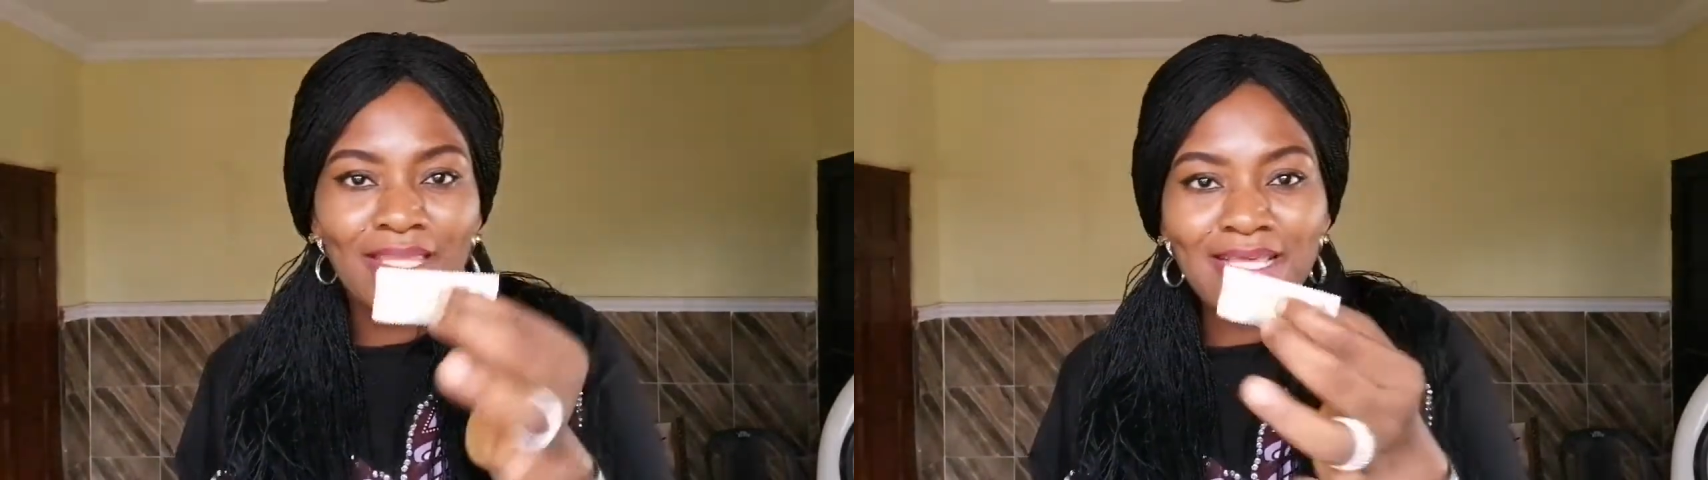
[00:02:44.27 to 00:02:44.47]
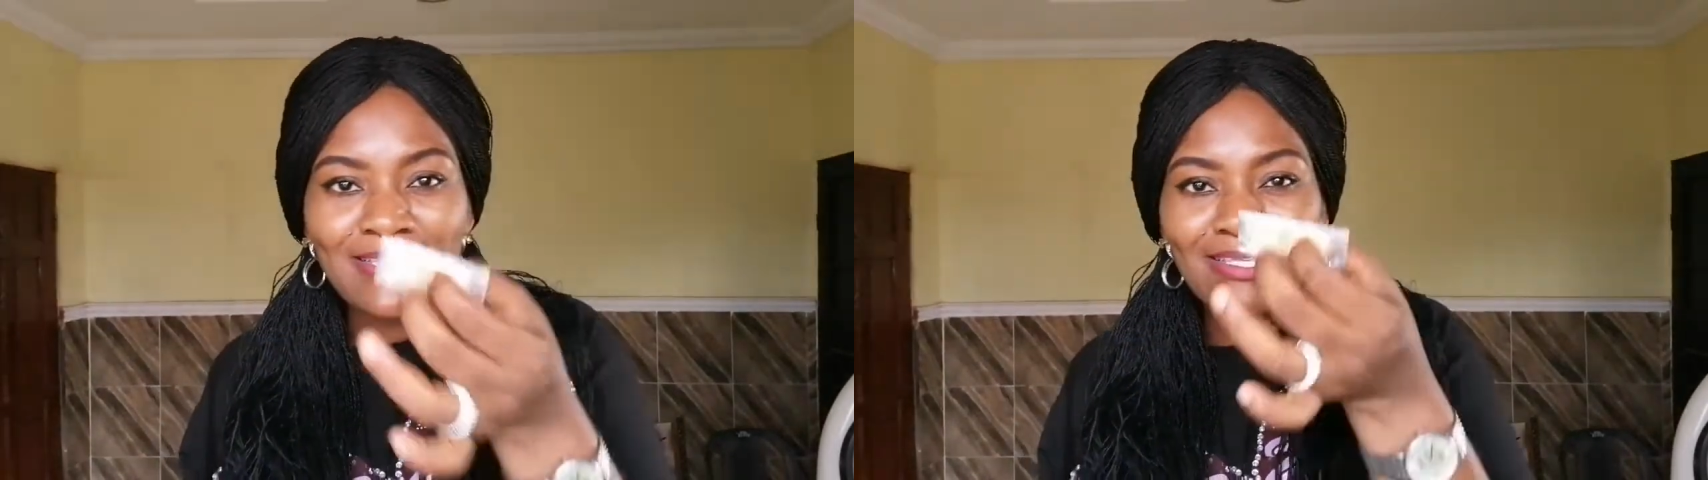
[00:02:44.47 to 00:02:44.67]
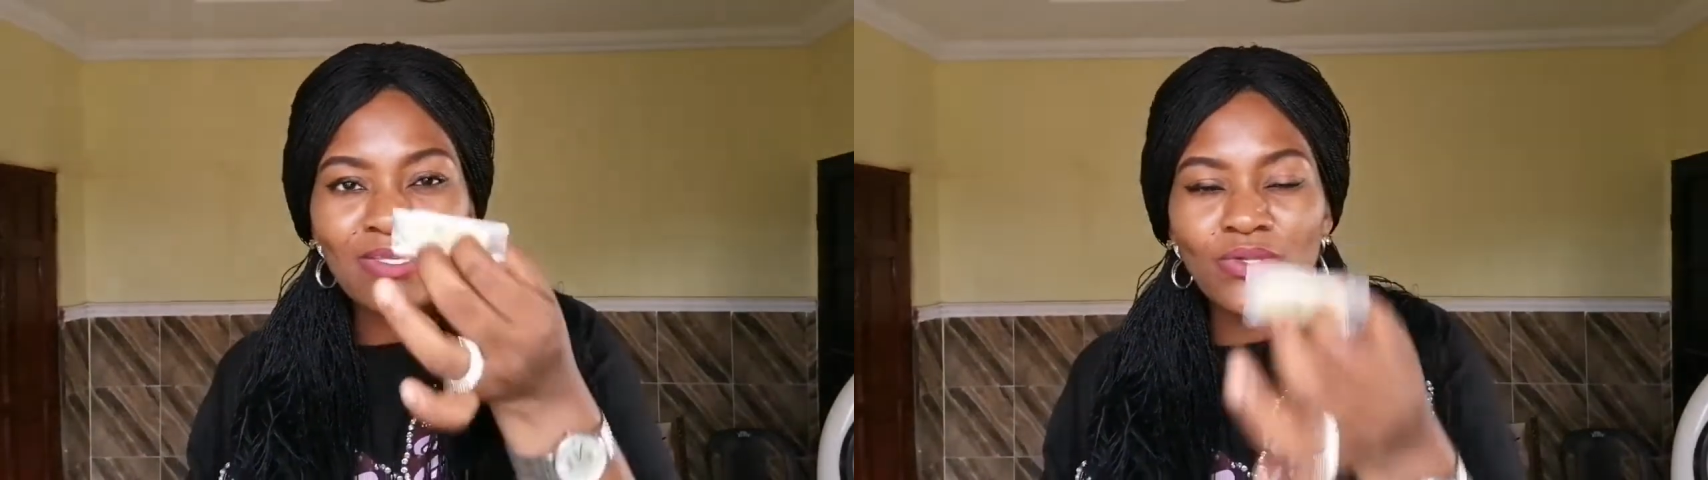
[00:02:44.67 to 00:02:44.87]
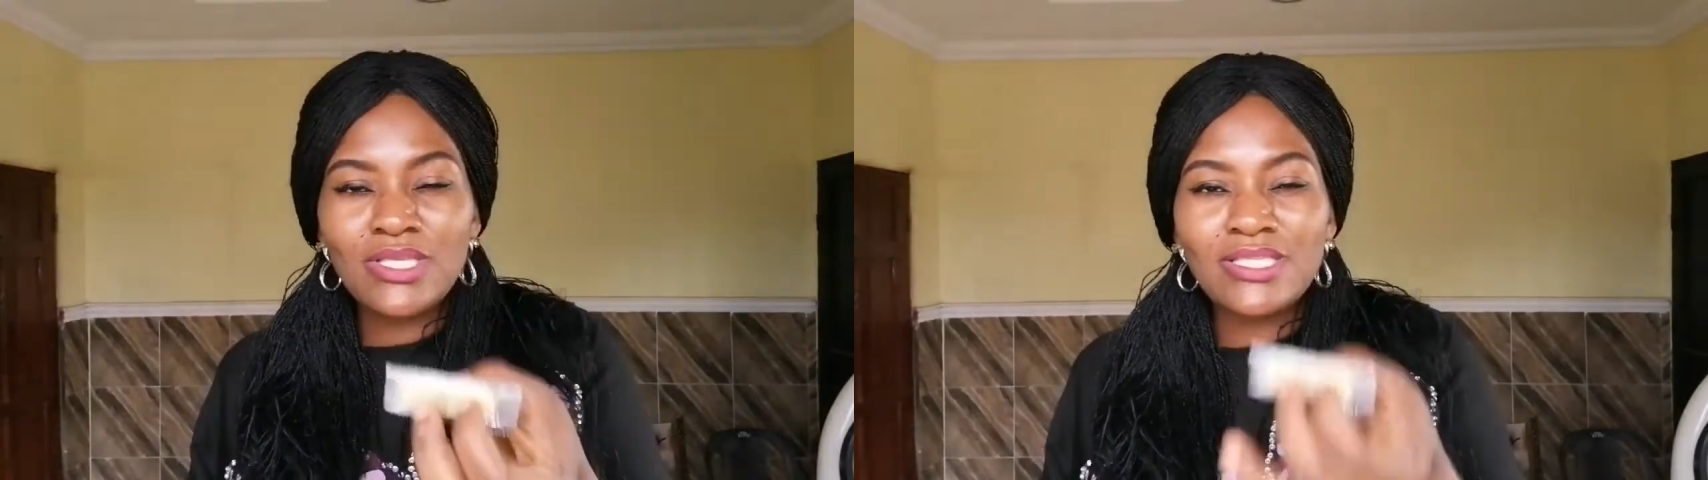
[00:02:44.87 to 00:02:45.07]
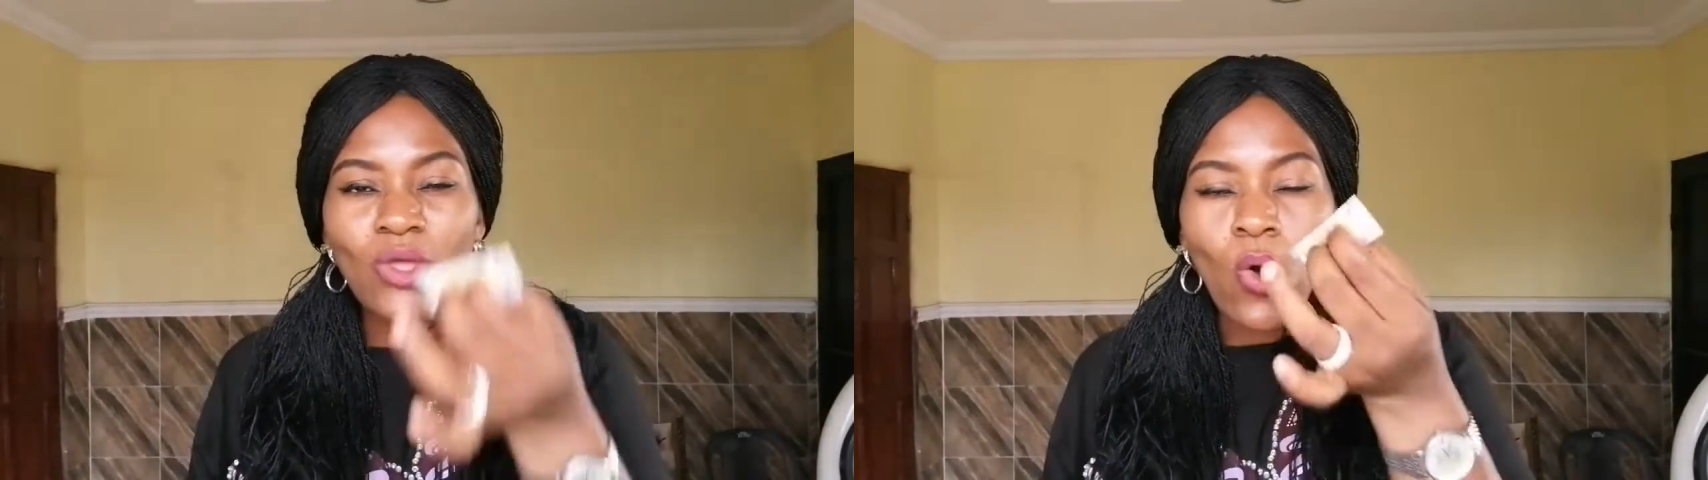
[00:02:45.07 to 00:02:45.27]
this is
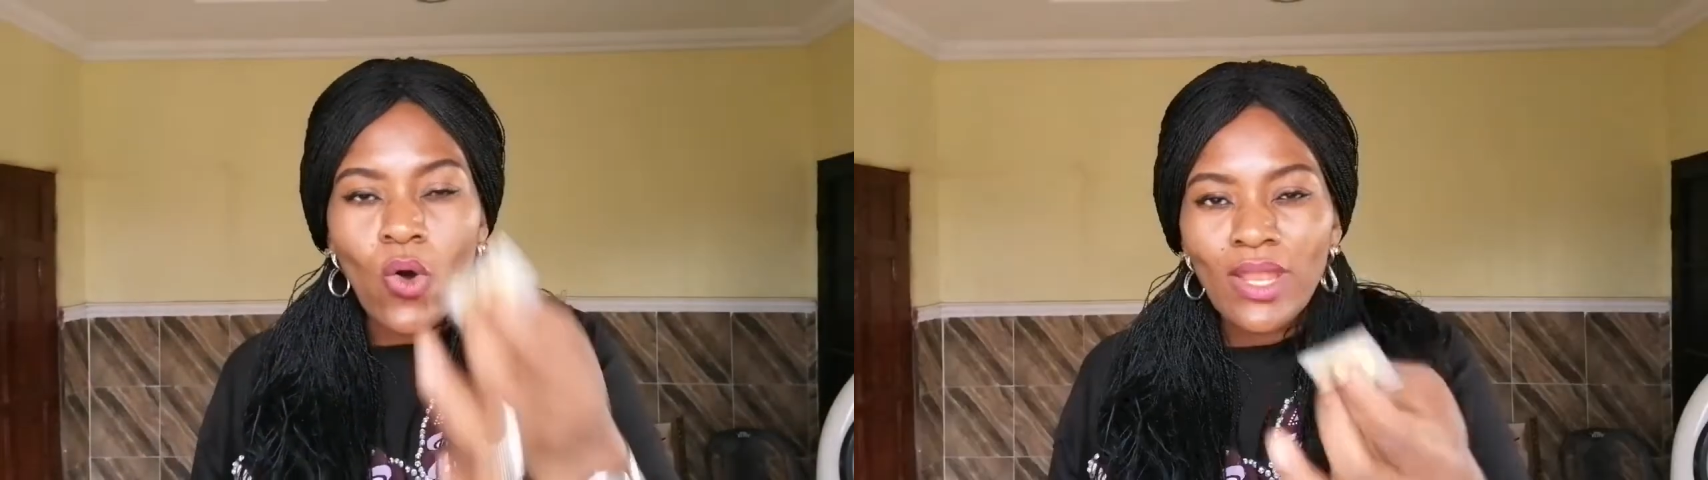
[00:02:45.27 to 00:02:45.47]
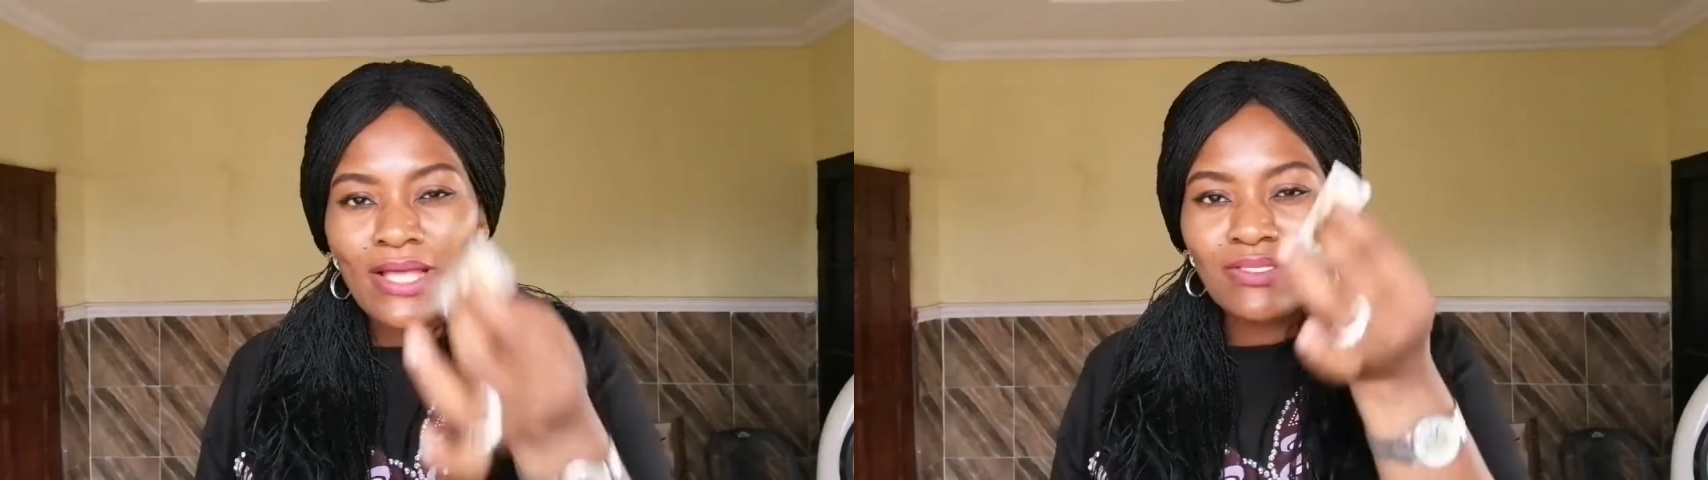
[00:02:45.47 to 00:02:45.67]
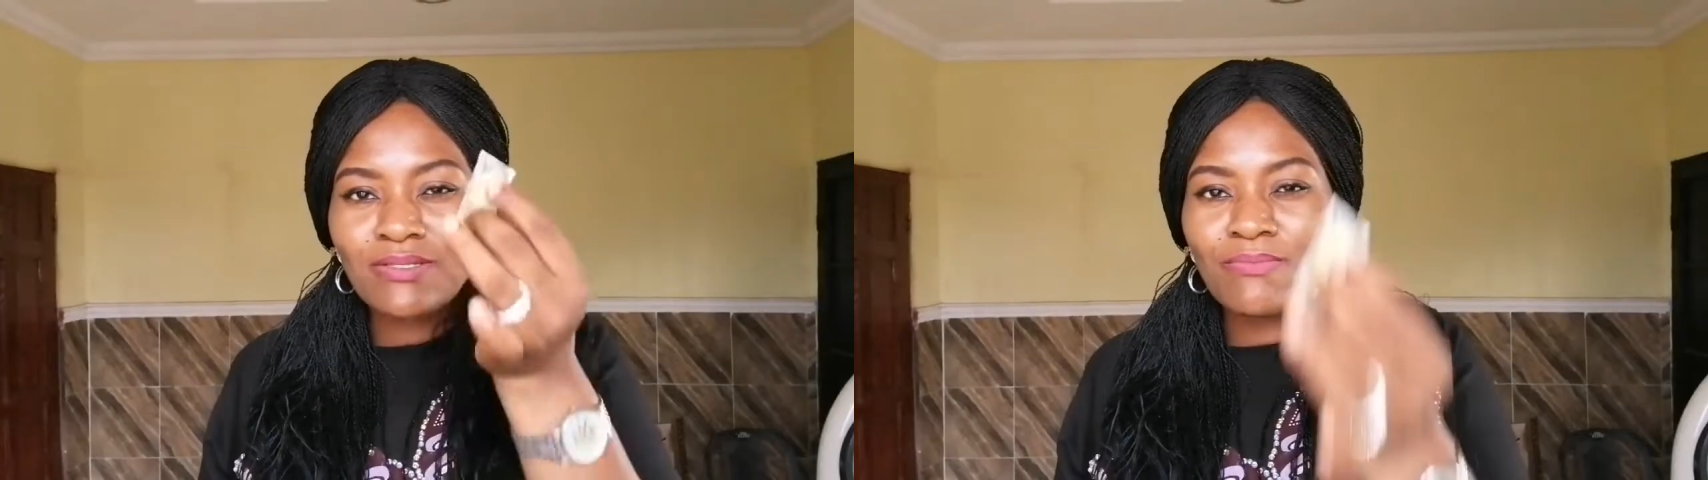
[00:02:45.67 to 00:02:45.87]
in order to